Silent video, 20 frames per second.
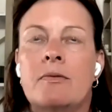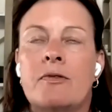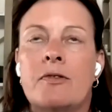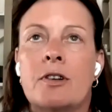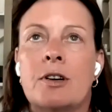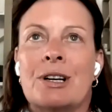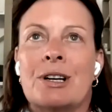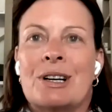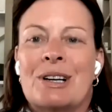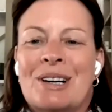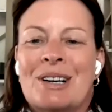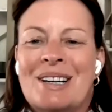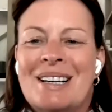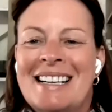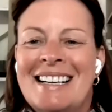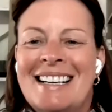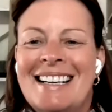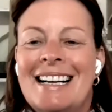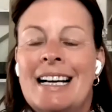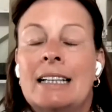for
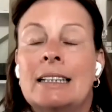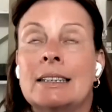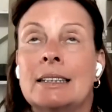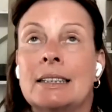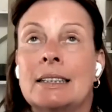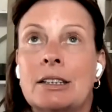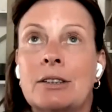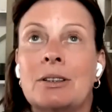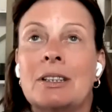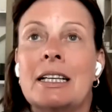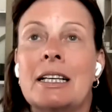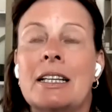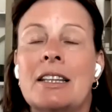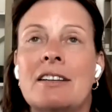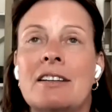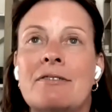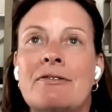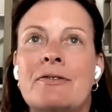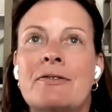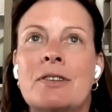literally
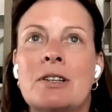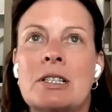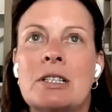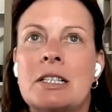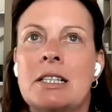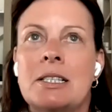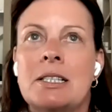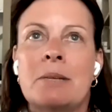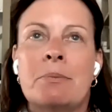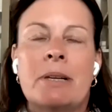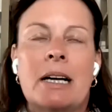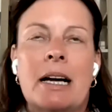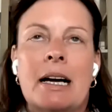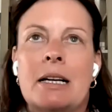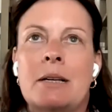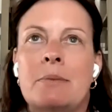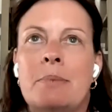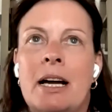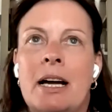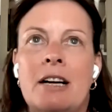the first system that I
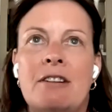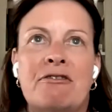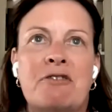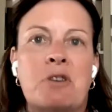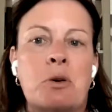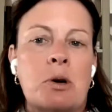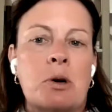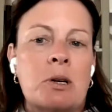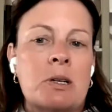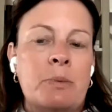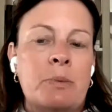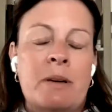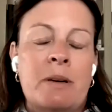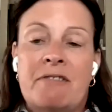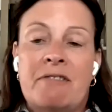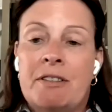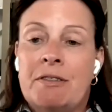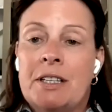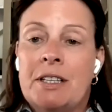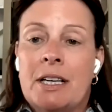had paid for spent
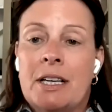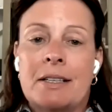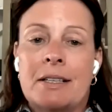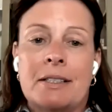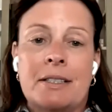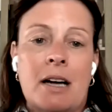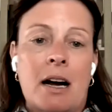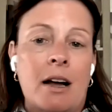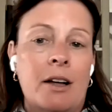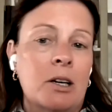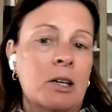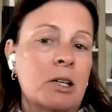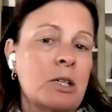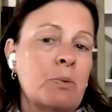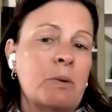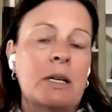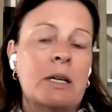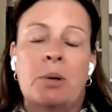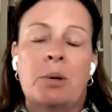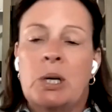$50,000.
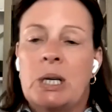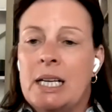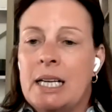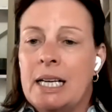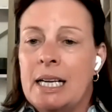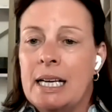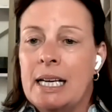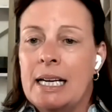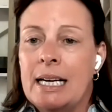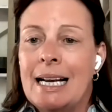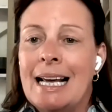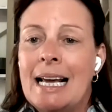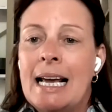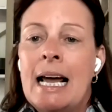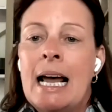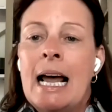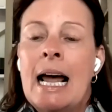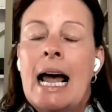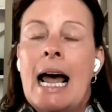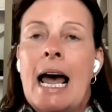We'd put it in,
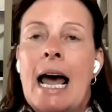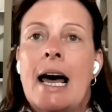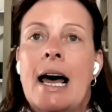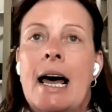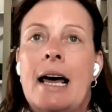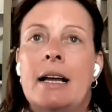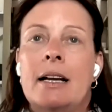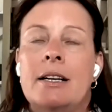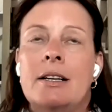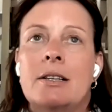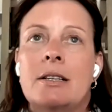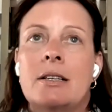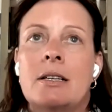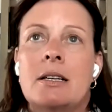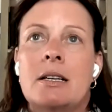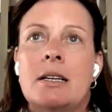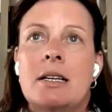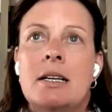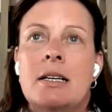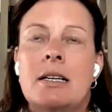and
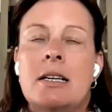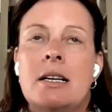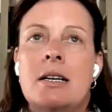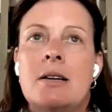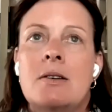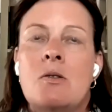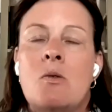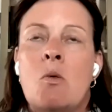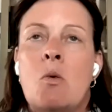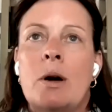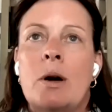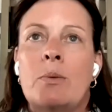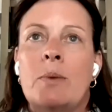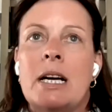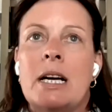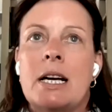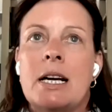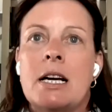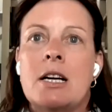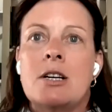when
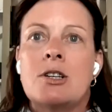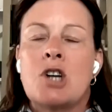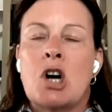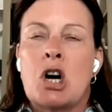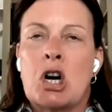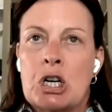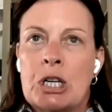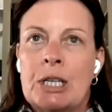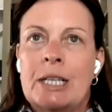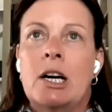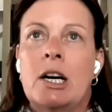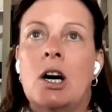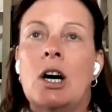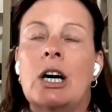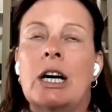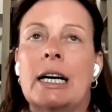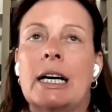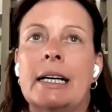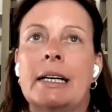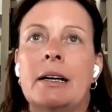we turned it
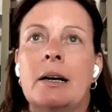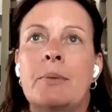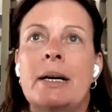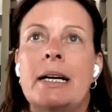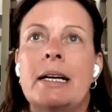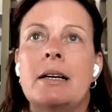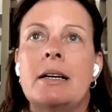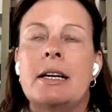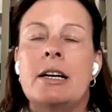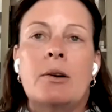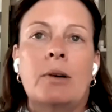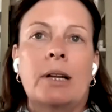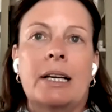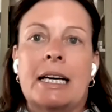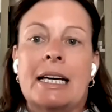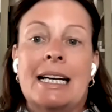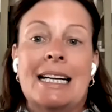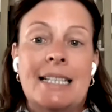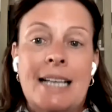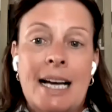on,
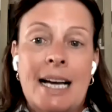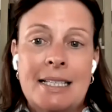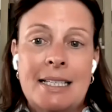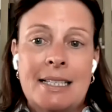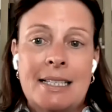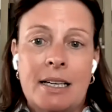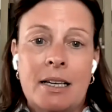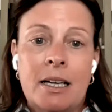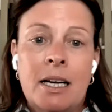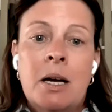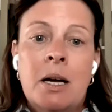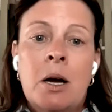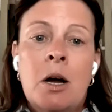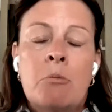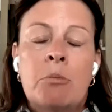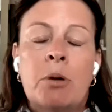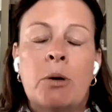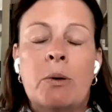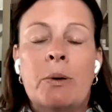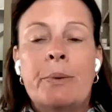like it had tested,
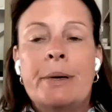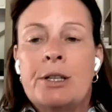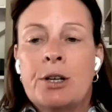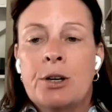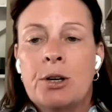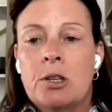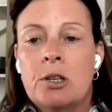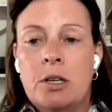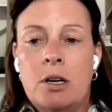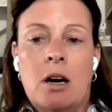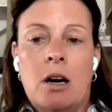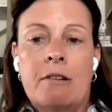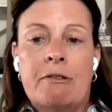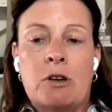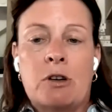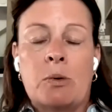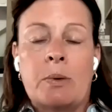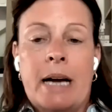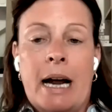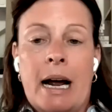but when we turned it on
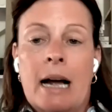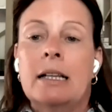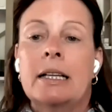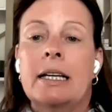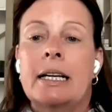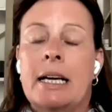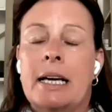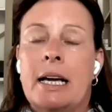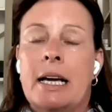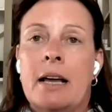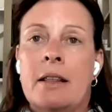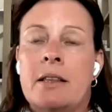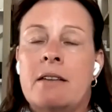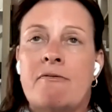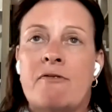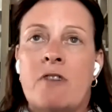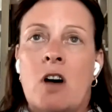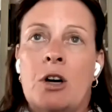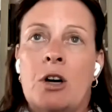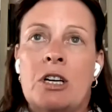for reality and the
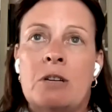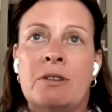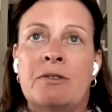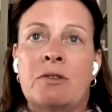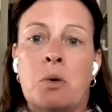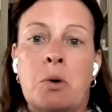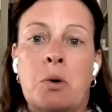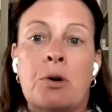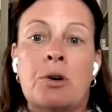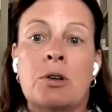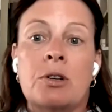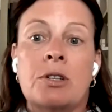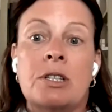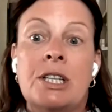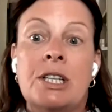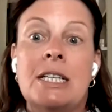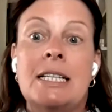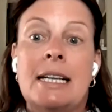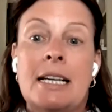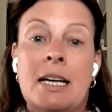volume of orders,
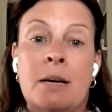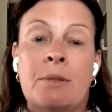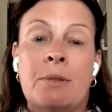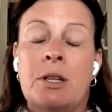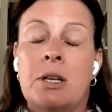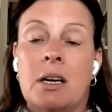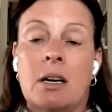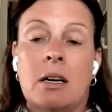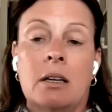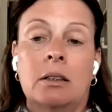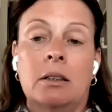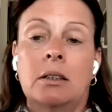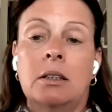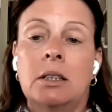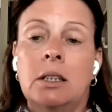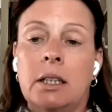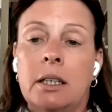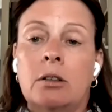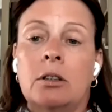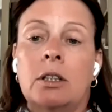the damn thing
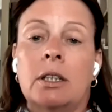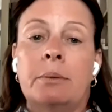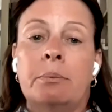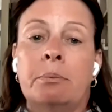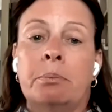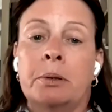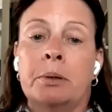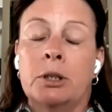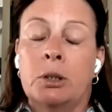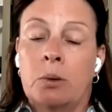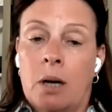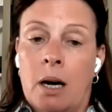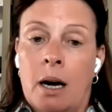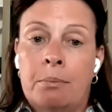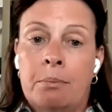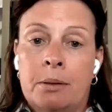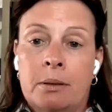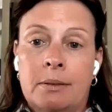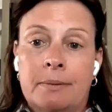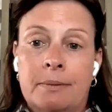literally blew
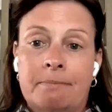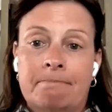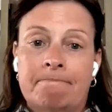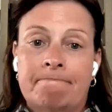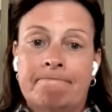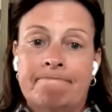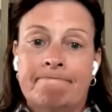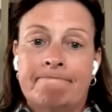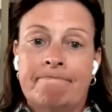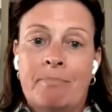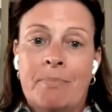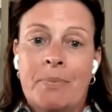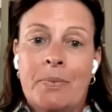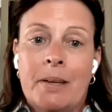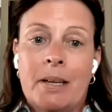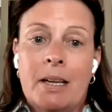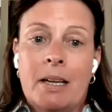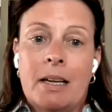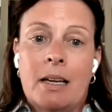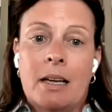up.
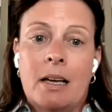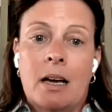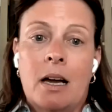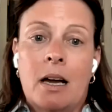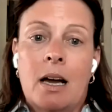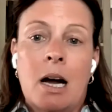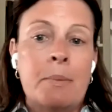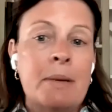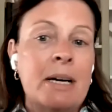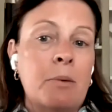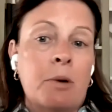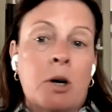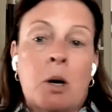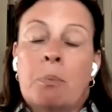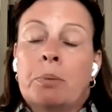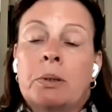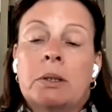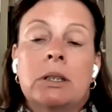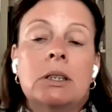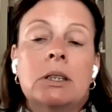I mean, it
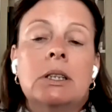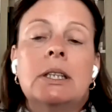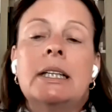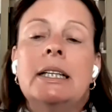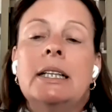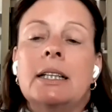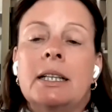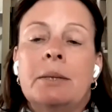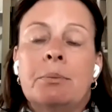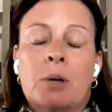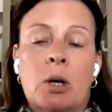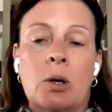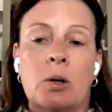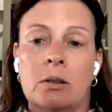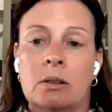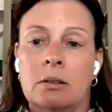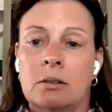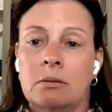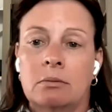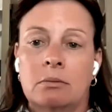completely broke
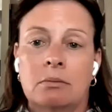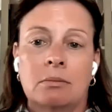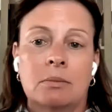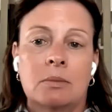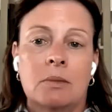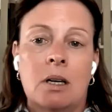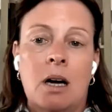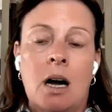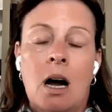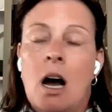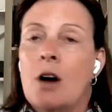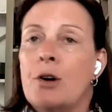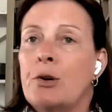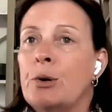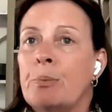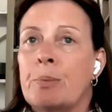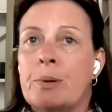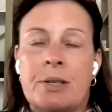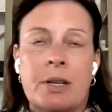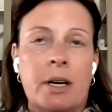
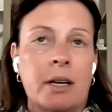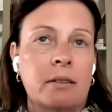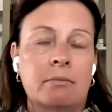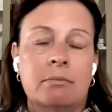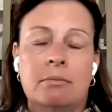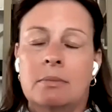100%.